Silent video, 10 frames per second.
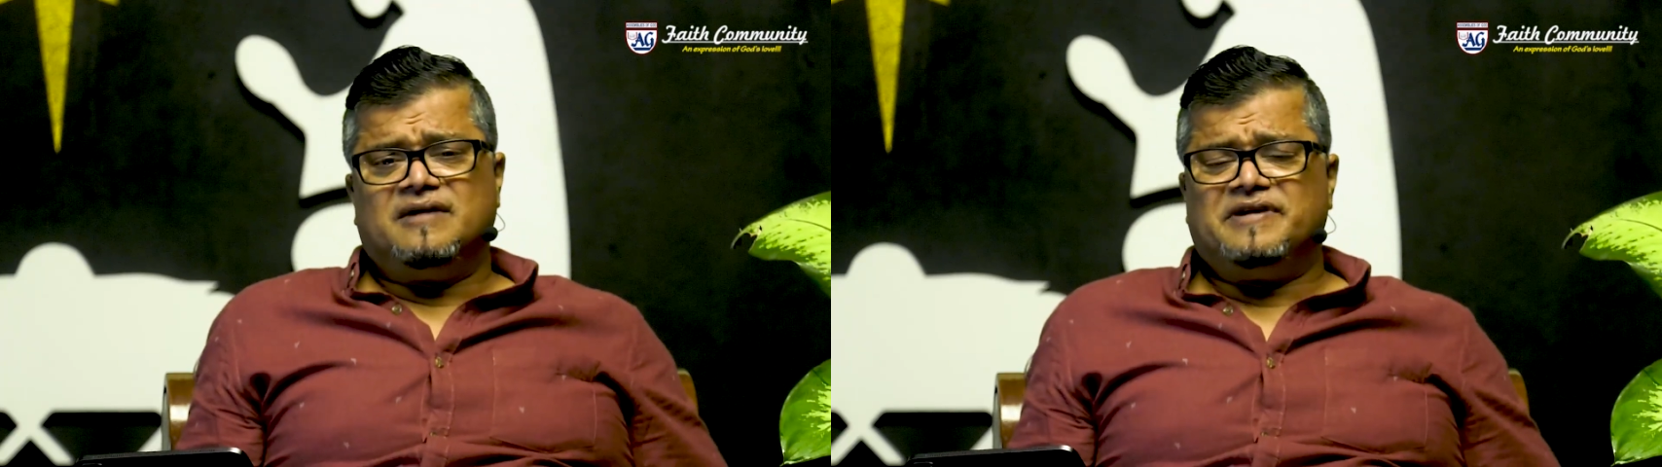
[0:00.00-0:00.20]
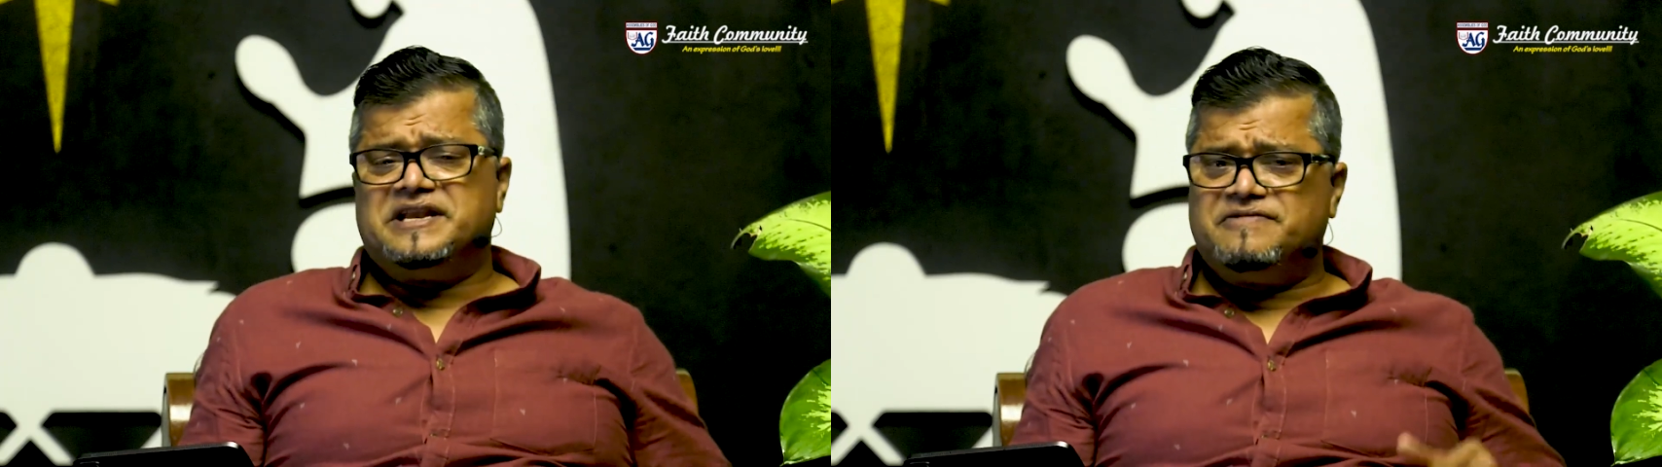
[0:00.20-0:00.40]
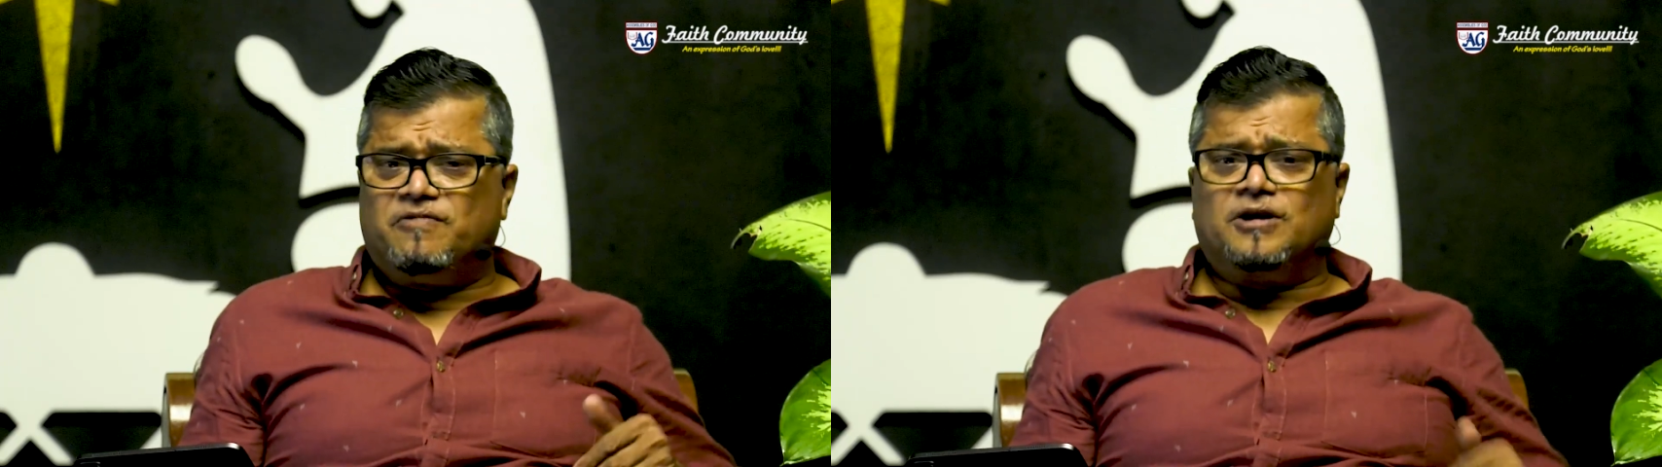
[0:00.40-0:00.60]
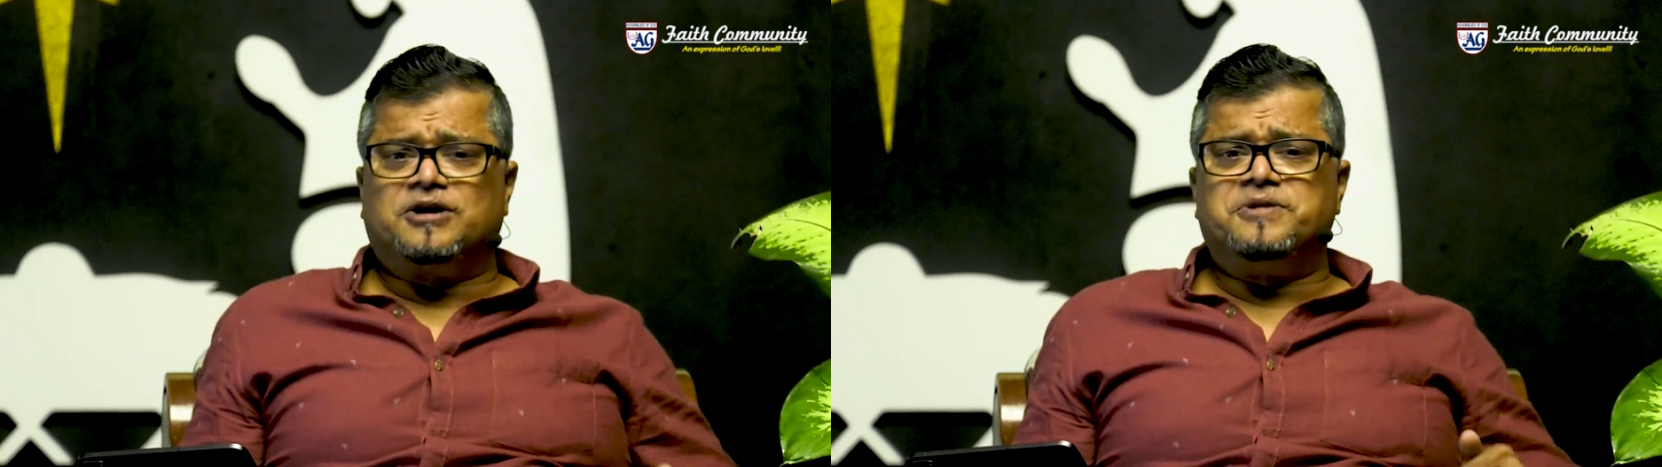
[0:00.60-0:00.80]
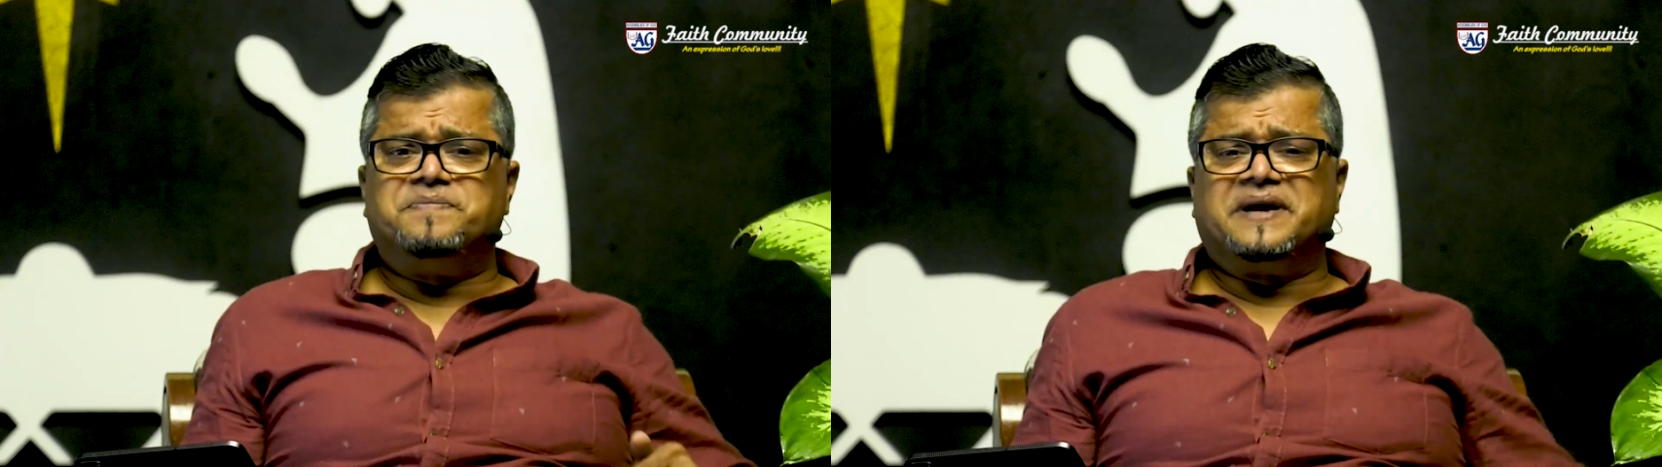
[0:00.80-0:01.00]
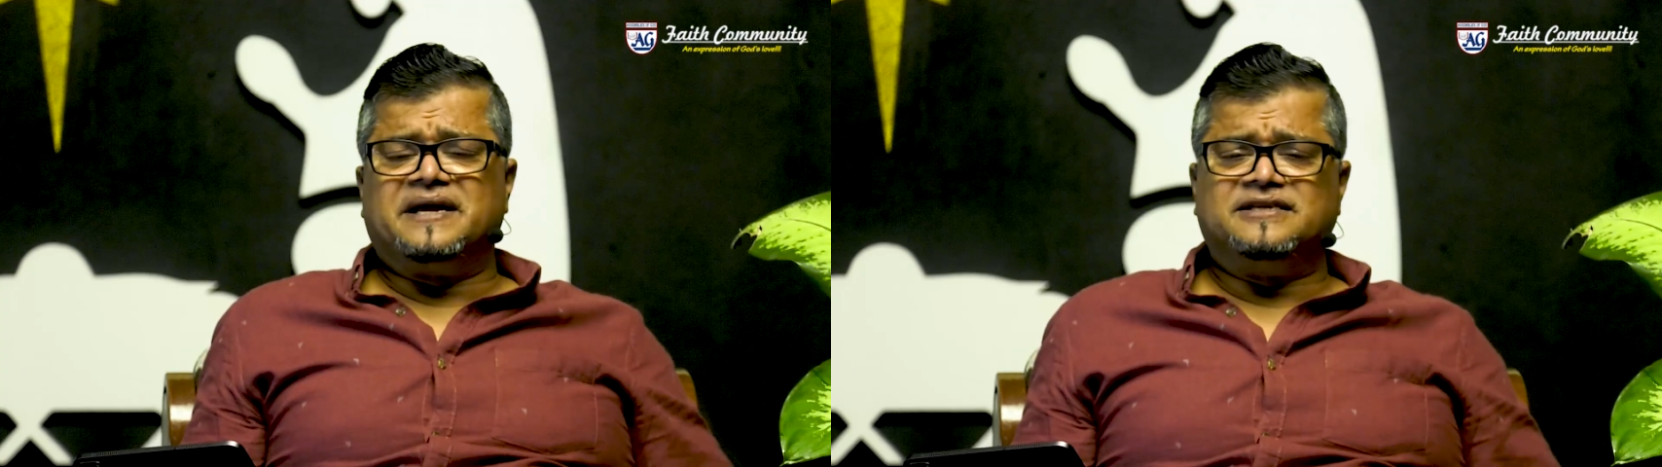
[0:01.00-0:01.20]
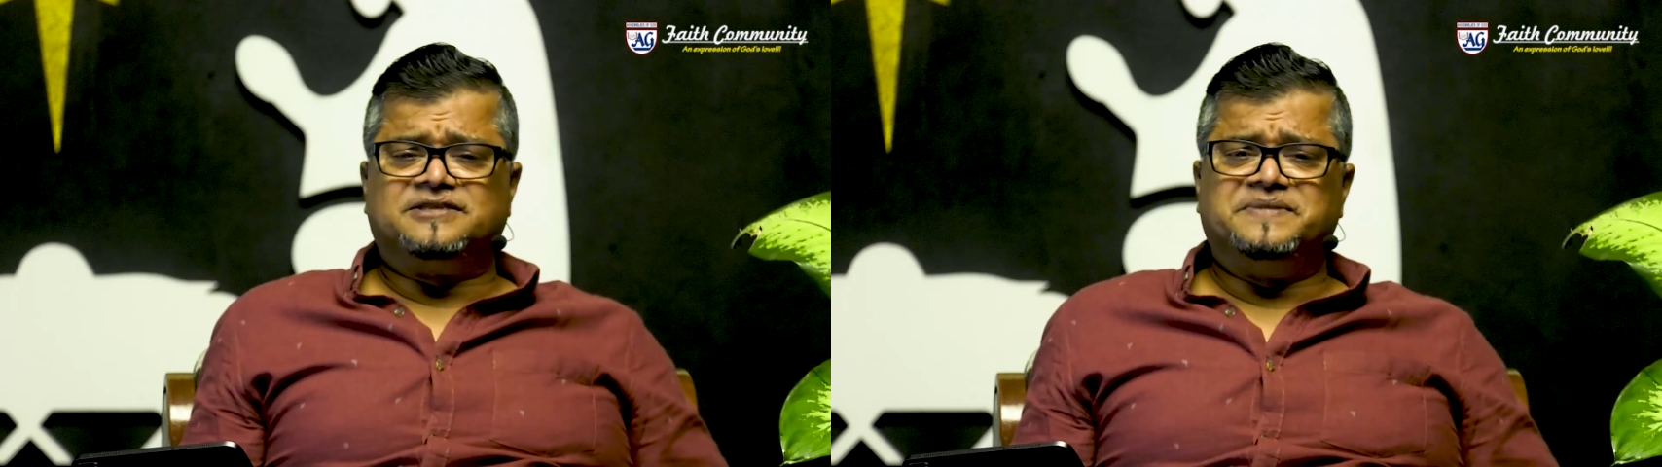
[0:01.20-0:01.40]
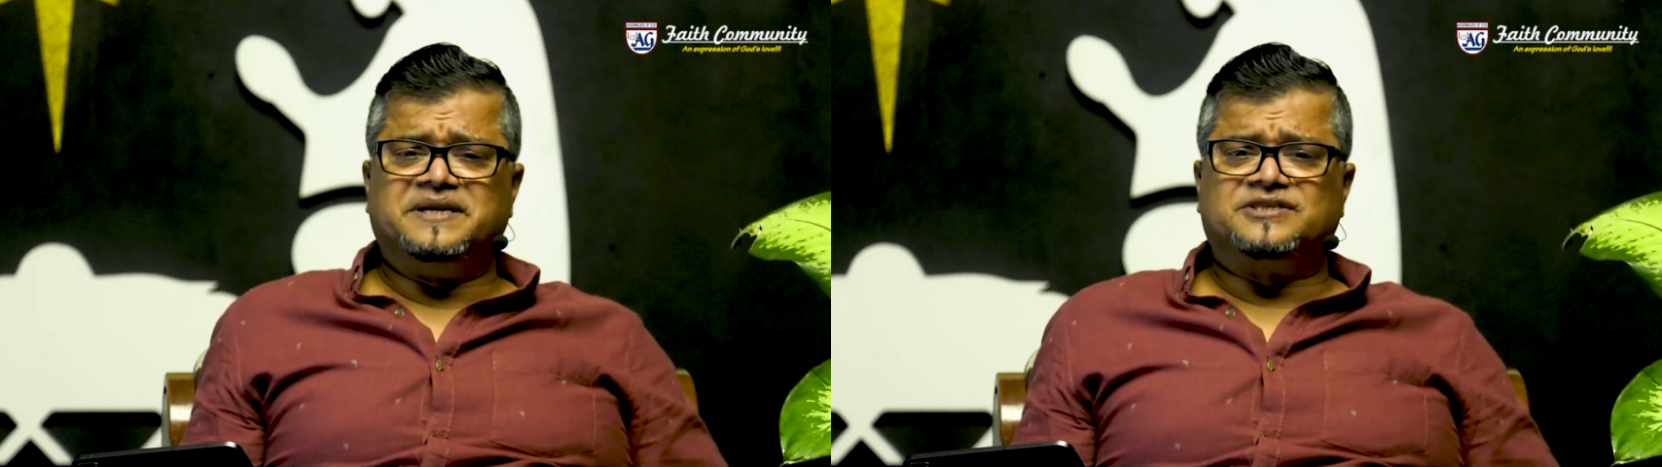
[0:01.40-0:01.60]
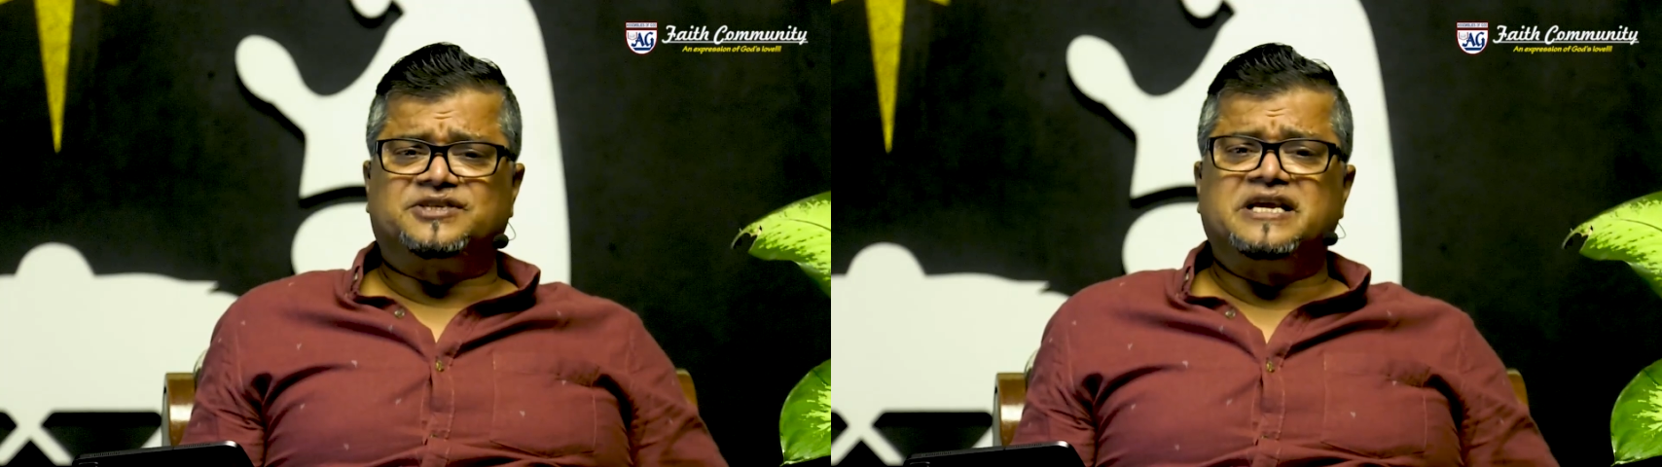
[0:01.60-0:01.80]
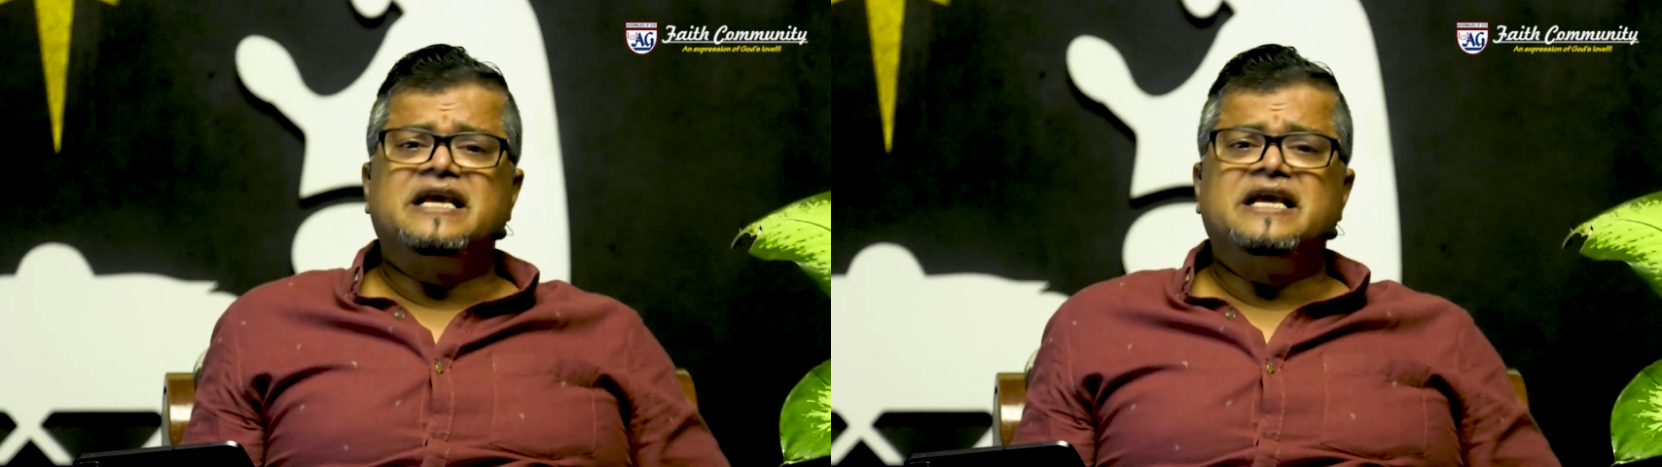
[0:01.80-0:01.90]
When he wanted to begin his ministry,